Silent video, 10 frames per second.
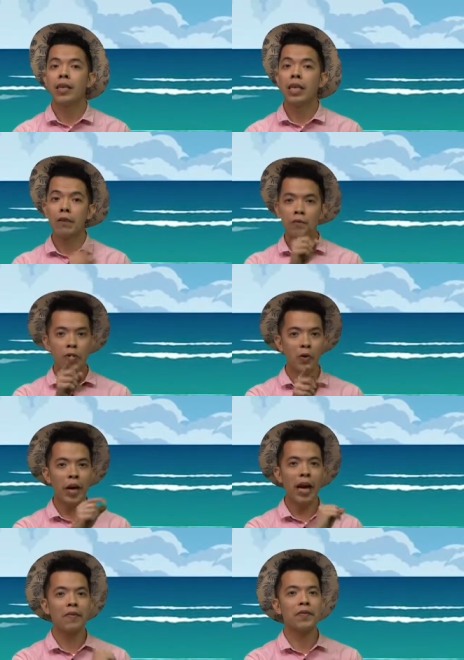If you
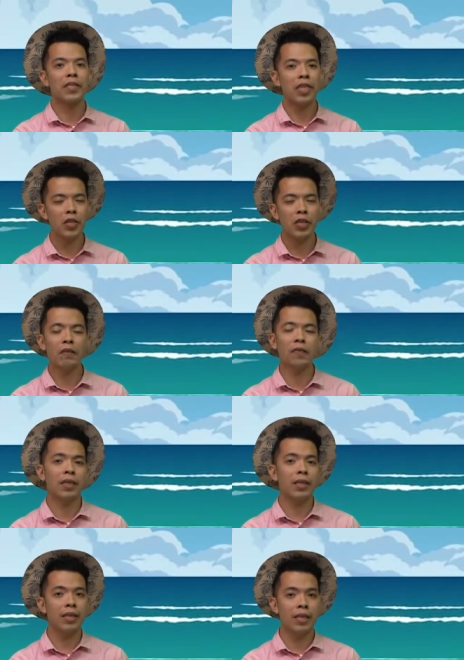have such
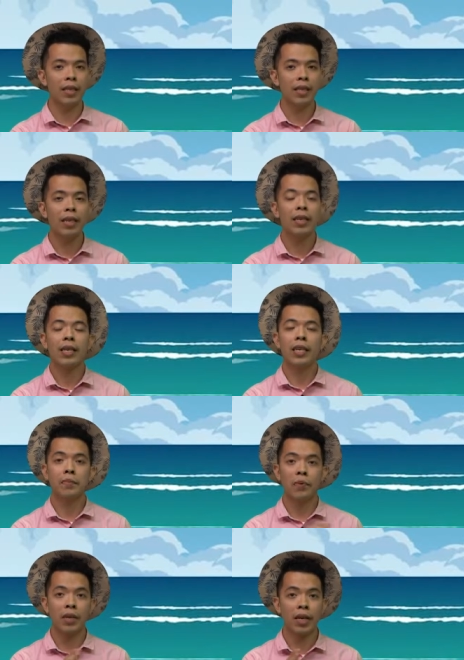difficulty in
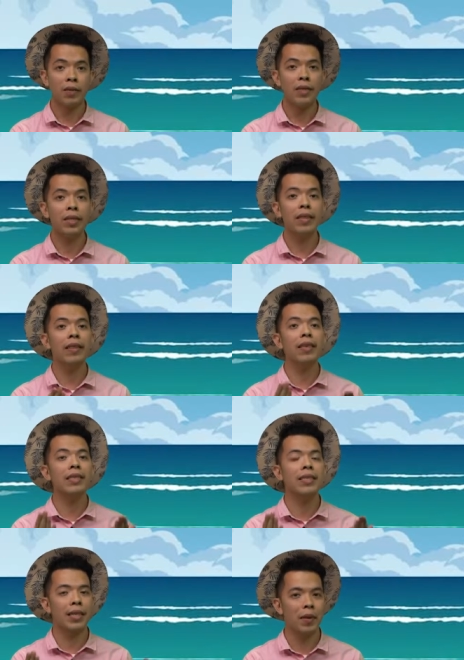pronouncing these
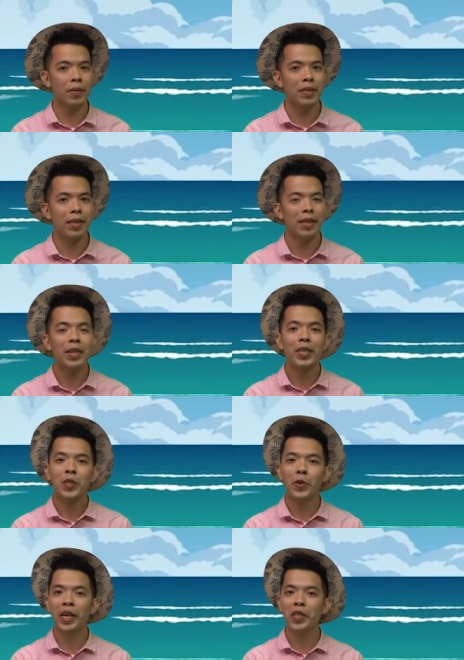sounds,
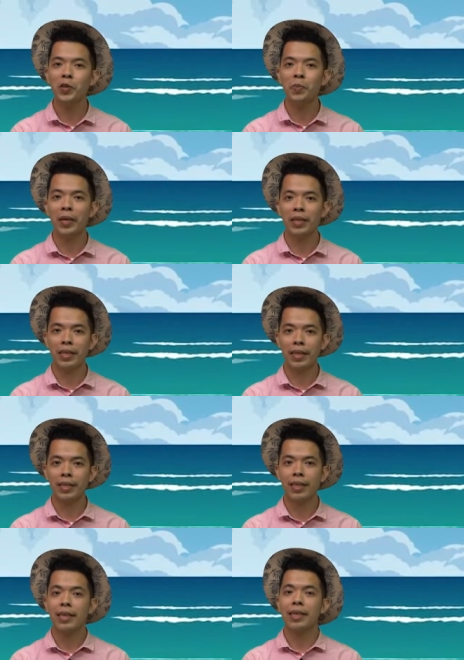try to practice
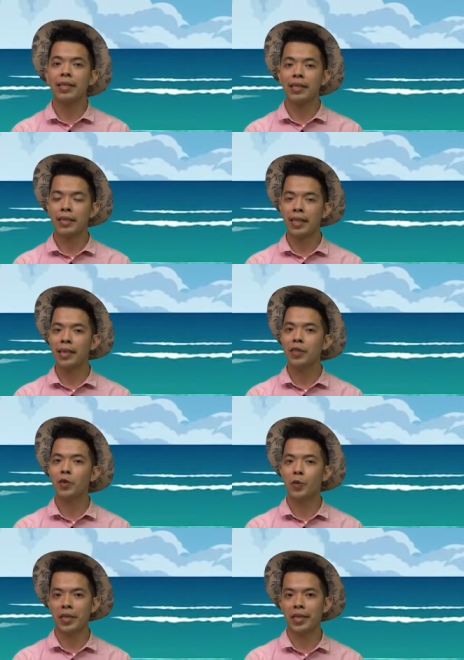this tongue
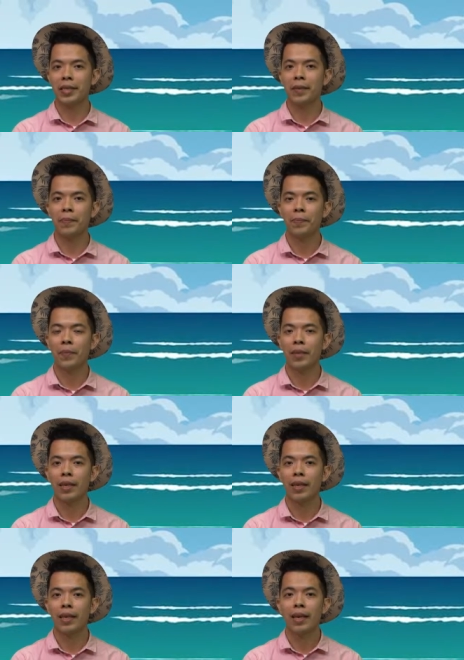twister.
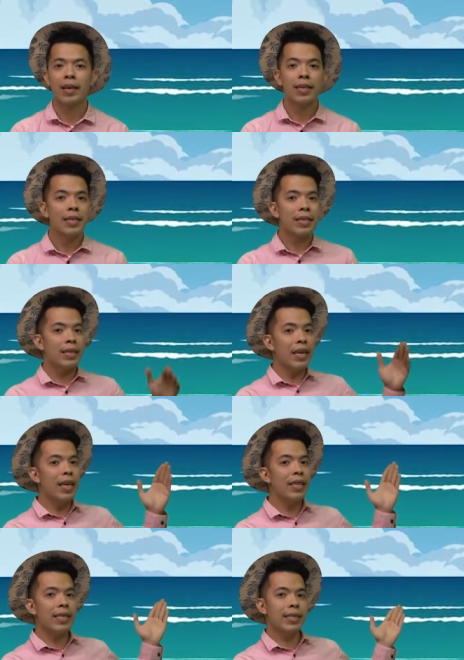
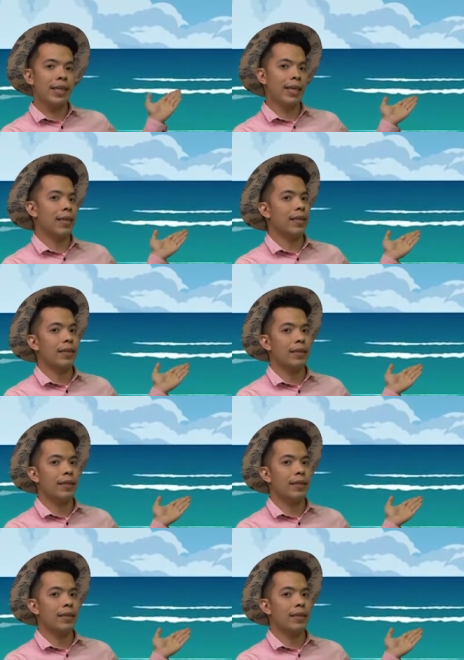Say this line